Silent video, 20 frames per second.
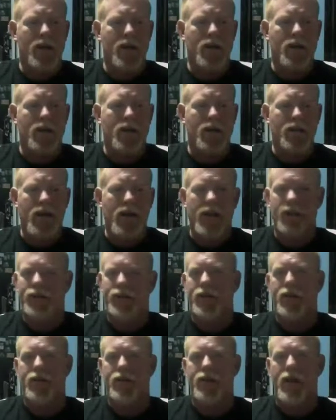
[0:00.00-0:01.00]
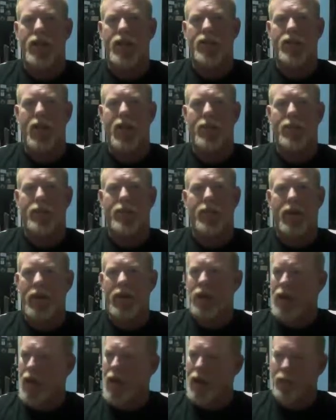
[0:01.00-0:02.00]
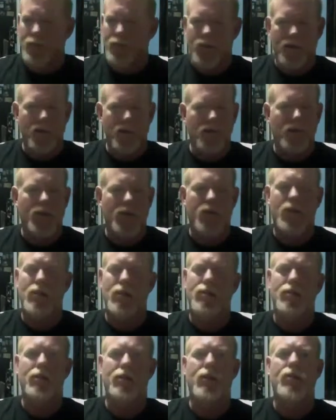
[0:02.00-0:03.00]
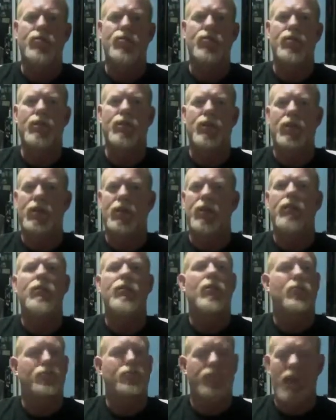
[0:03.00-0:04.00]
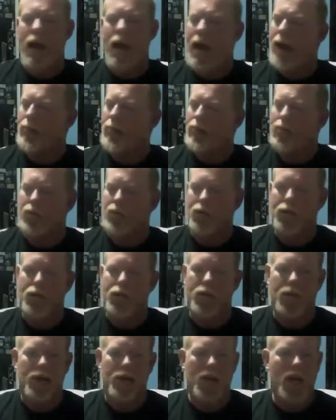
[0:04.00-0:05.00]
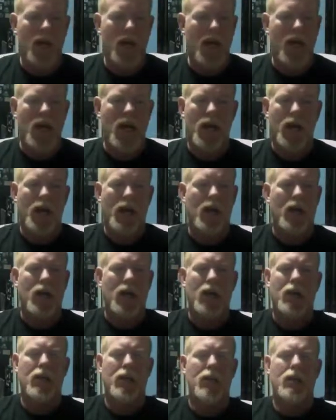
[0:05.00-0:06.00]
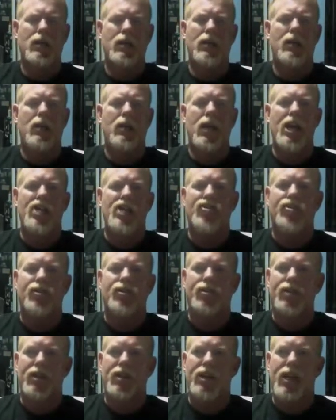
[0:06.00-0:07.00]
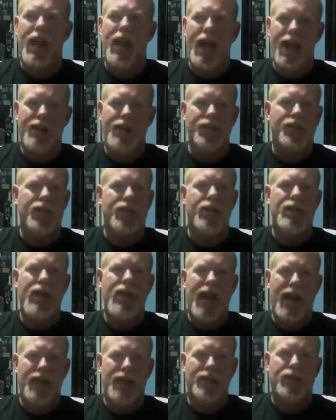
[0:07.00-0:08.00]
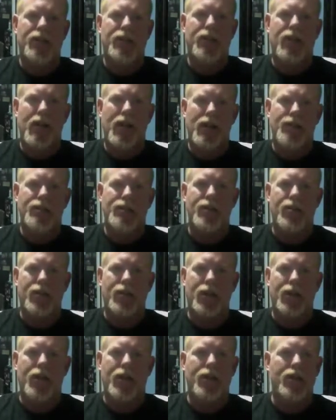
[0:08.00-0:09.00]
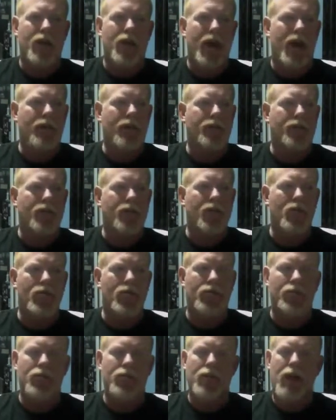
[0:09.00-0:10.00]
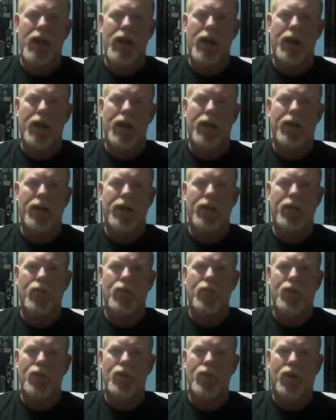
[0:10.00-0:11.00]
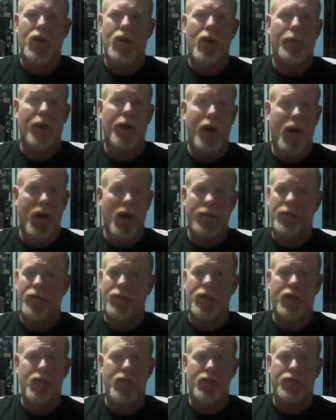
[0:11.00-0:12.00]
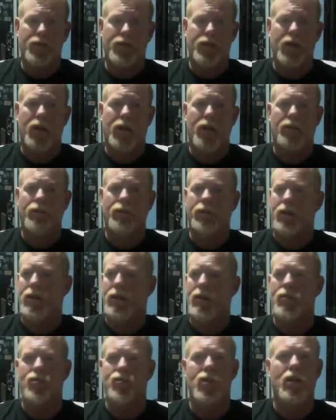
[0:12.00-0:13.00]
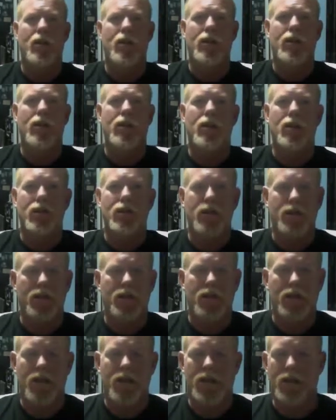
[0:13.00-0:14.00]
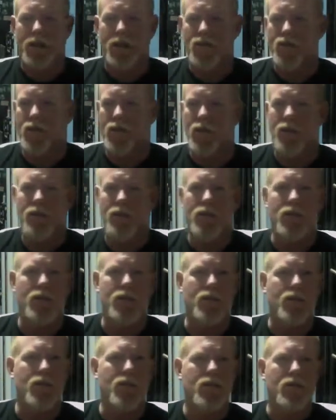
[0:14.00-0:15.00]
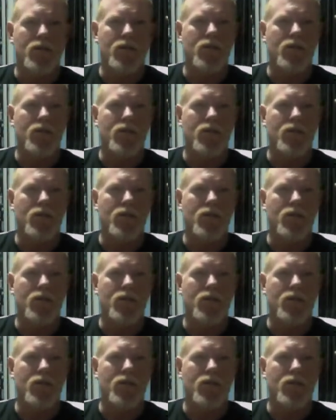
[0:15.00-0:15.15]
does that stop the pain? Absolutely. Does it get you addicted? Absolutely. And it's just a nasty, nasty, nasty thing to have to go through that. And then when you're coming off of it, you feel like a freaking junkie. You know, you get the shits, you